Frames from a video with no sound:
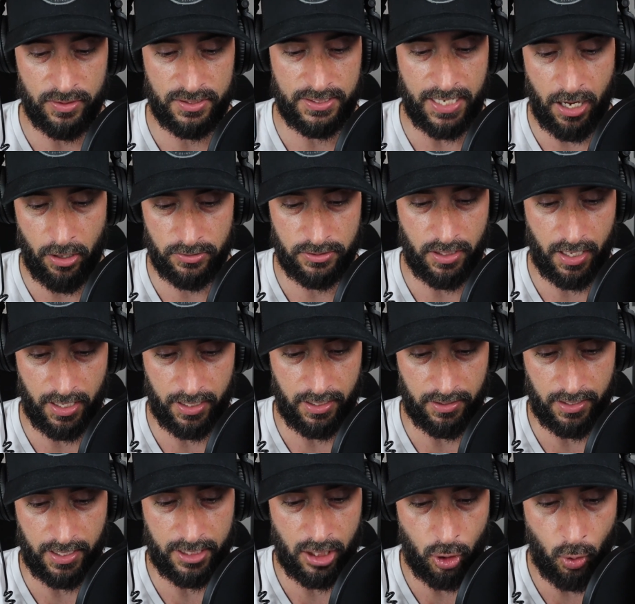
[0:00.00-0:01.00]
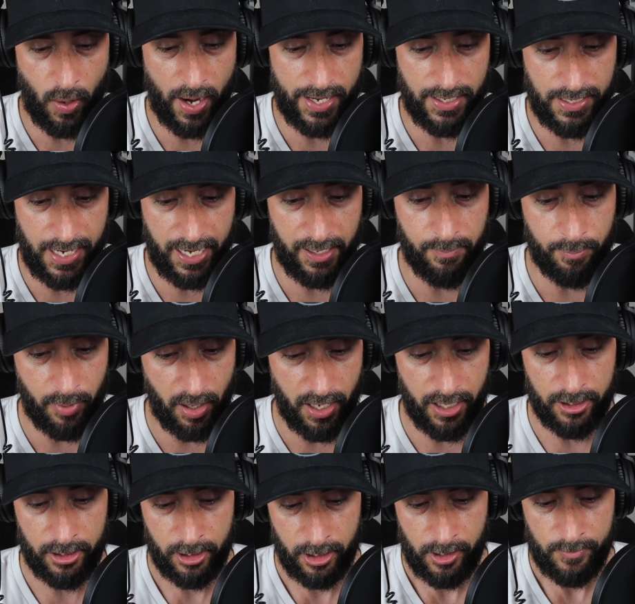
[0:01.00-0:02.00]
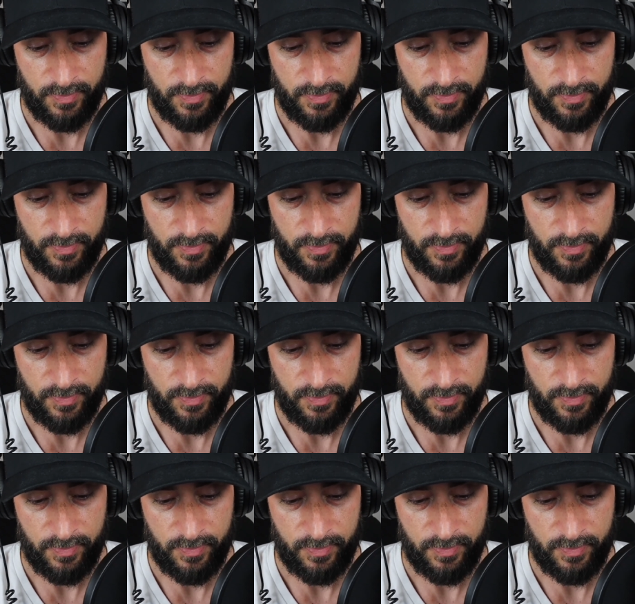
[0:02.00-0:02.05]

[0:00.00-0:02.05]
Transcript: sounds kind of like a quiet game, but